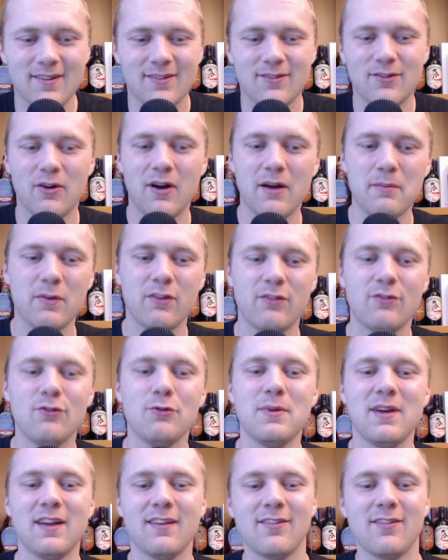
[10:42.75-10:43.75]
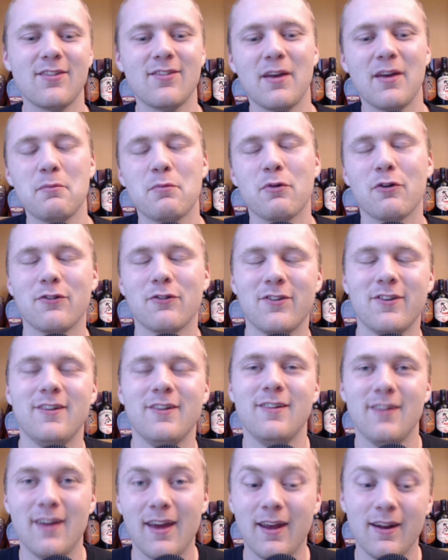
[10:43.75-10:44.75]
So I'm assuming it's the same
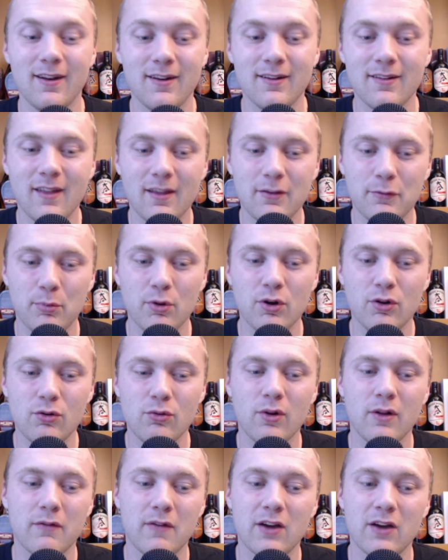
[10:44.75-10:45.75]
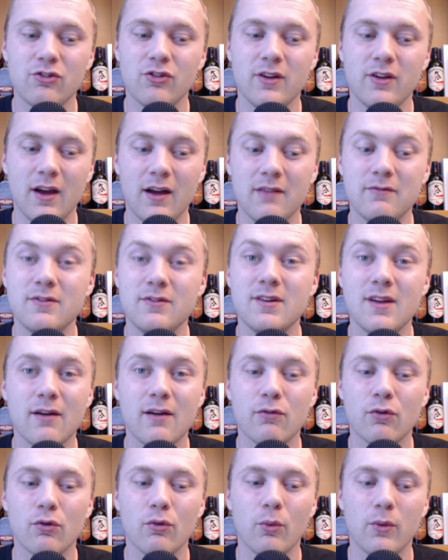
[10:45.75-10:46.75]
person, and that's pretty cool. I've
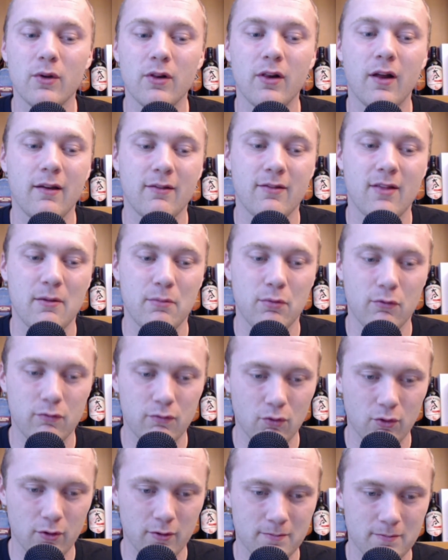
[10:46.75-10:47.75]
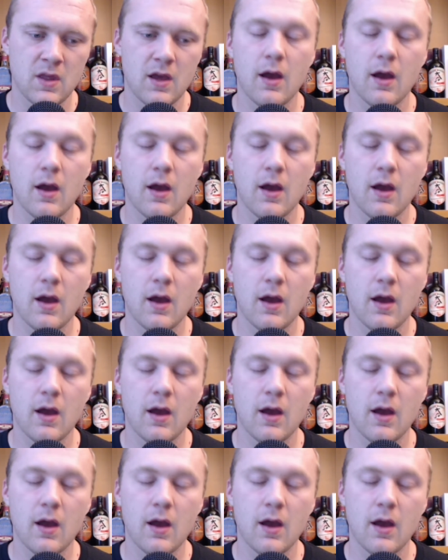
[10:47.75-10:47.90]
never realized that before.